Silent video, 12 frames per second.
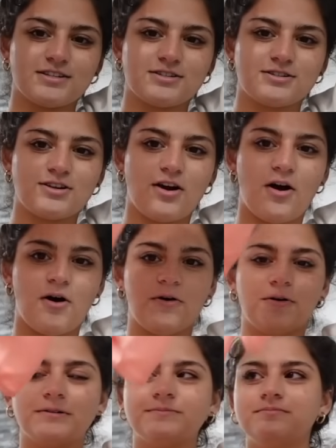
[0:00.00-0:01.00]

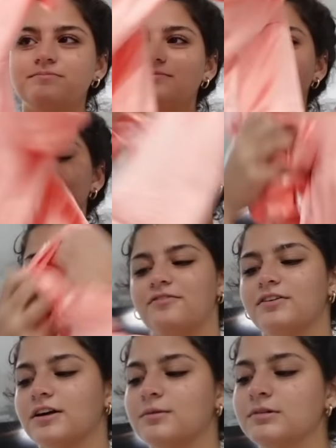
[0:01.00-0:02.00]
so. I
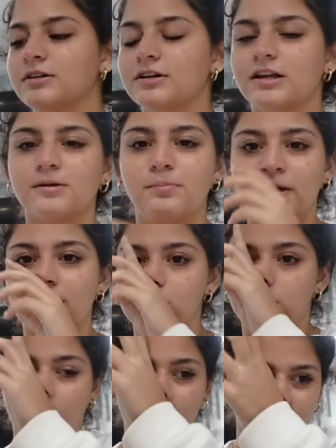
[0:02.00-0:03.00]
feel like I'm gonna look like a pink
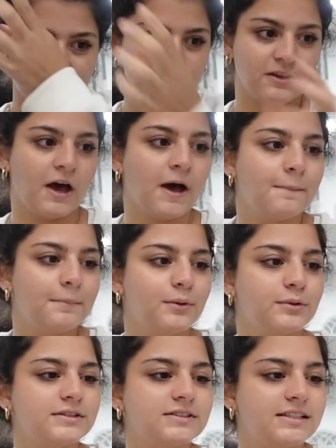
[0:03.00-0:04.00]
box in that, but
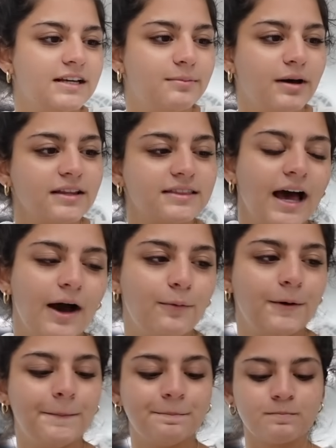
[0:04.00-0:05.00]
we'll see about that
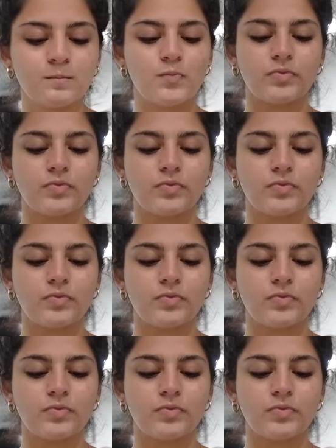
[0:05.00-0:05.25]
one.